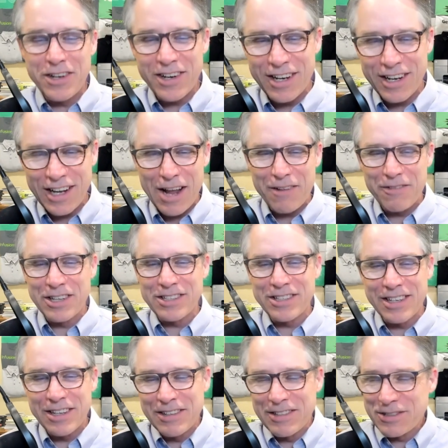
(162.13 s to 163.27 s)
You're going to kind of wish
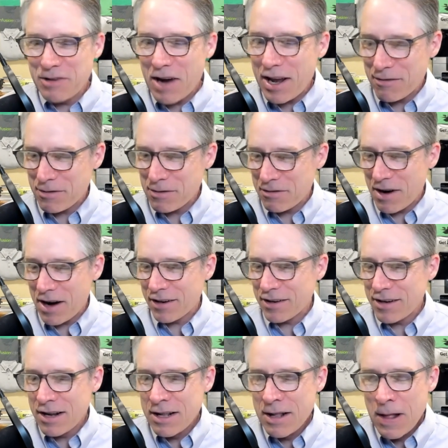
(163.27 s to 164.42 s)
you could strike it from the record.